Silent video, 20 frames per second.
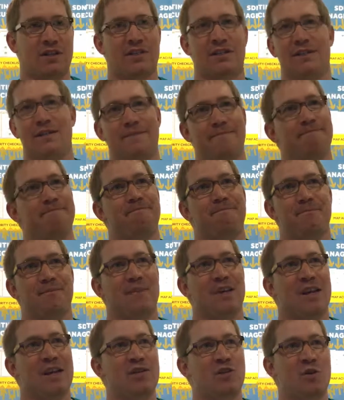
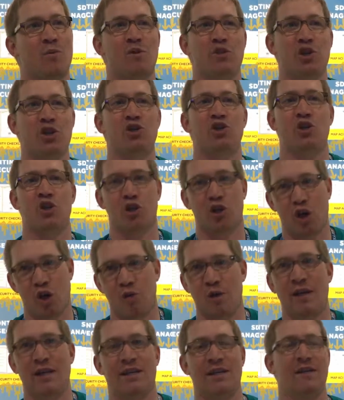so much easier to
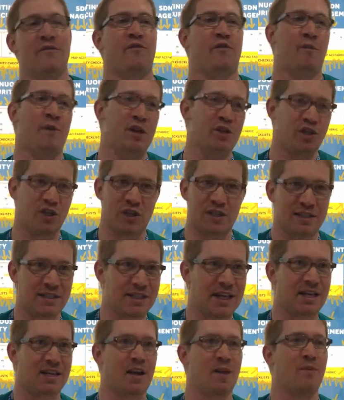collate the information and
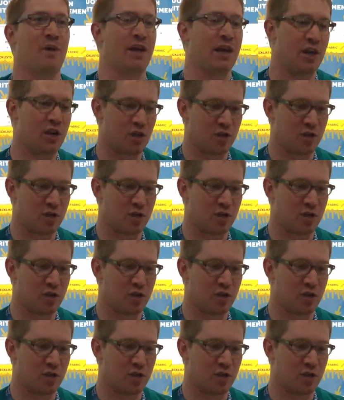send it up like,